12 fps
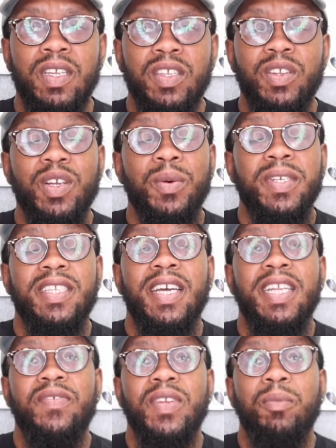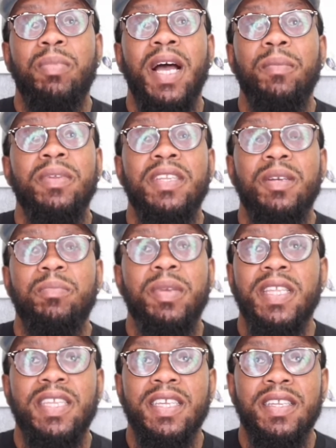you know, it's not even a popular
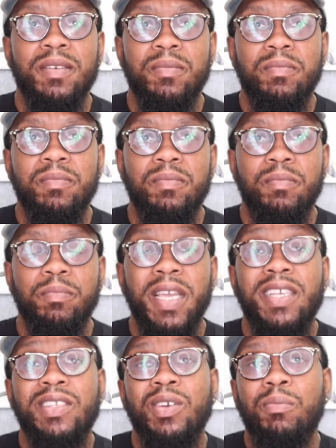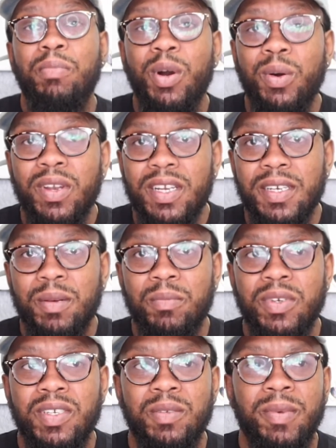opinion based on polling
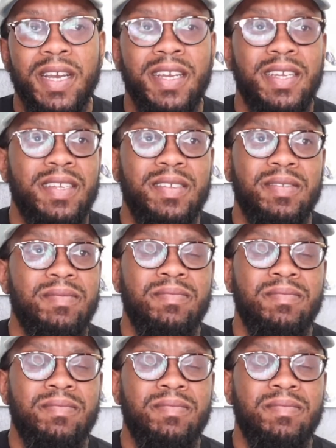numbers by